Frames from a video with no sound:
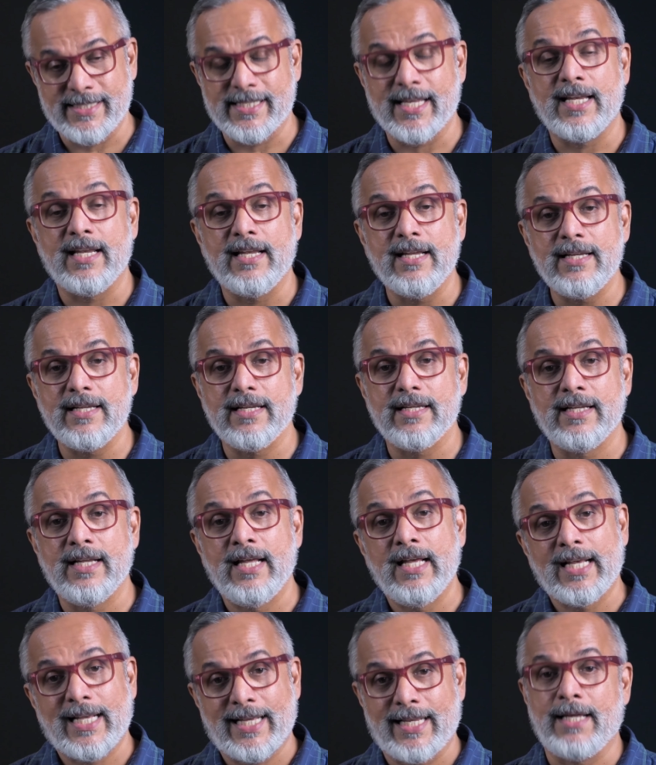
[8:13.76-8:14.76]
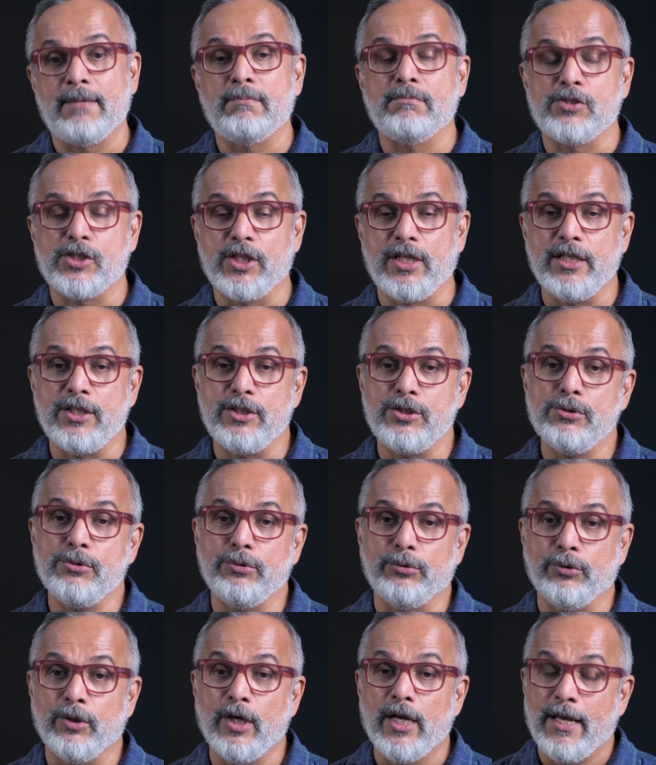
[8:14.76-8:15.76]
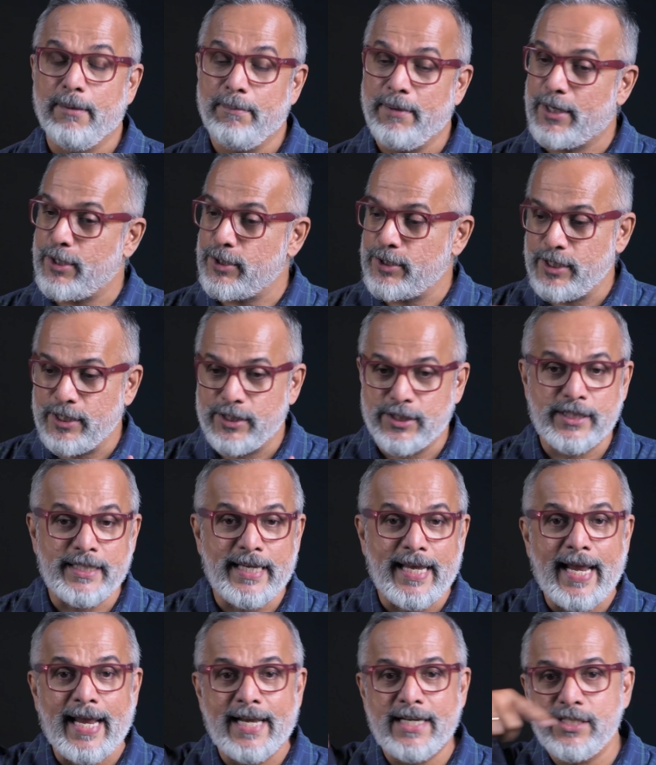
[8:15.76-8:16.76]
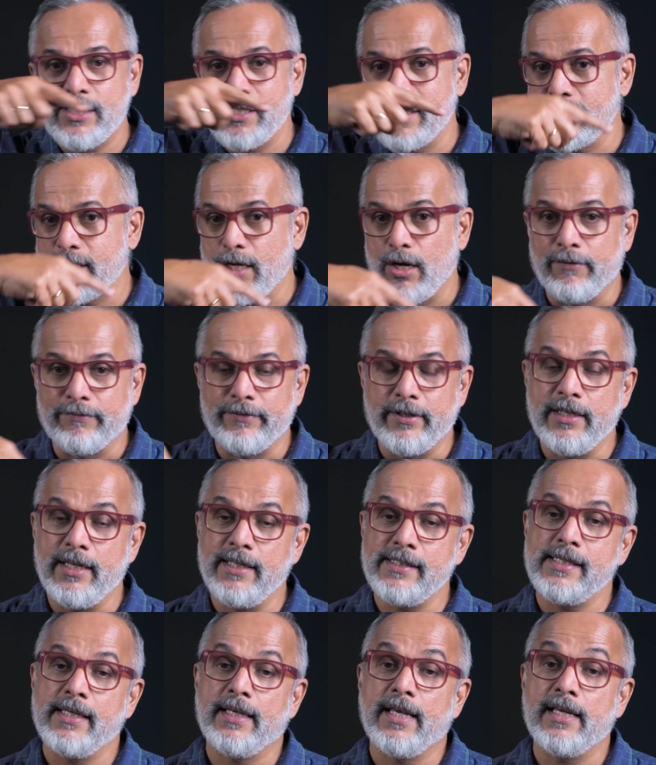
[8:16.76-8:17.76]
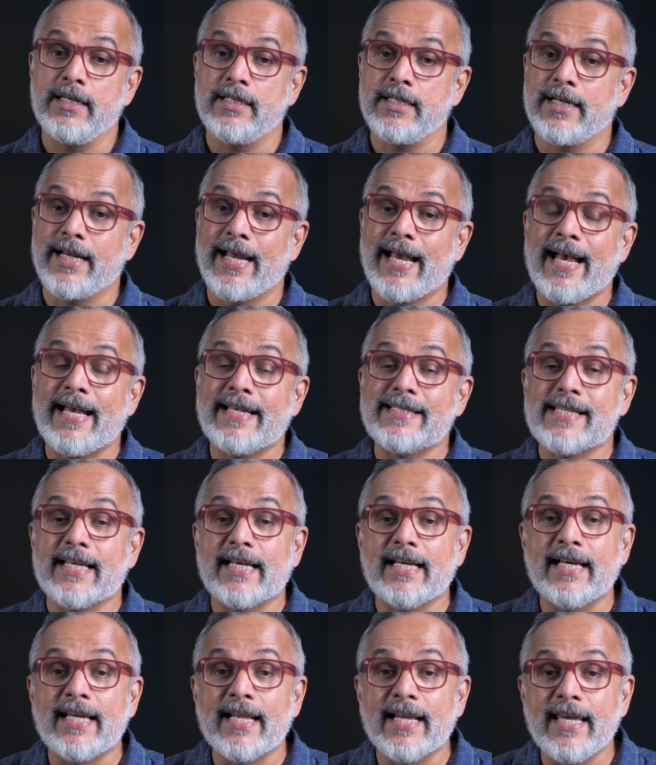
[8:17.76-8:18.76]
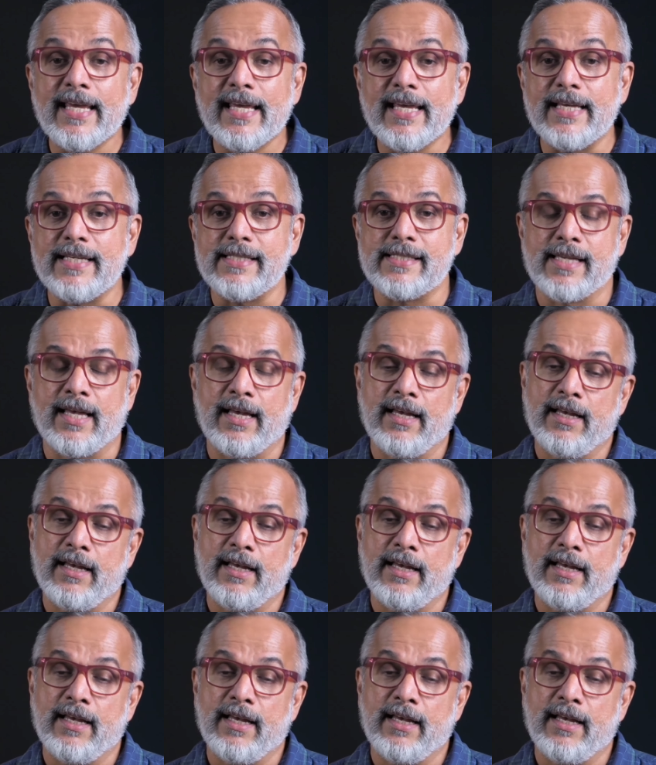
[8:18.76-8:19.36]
is a little clumsy too, because it's the edges of the desiccator has grease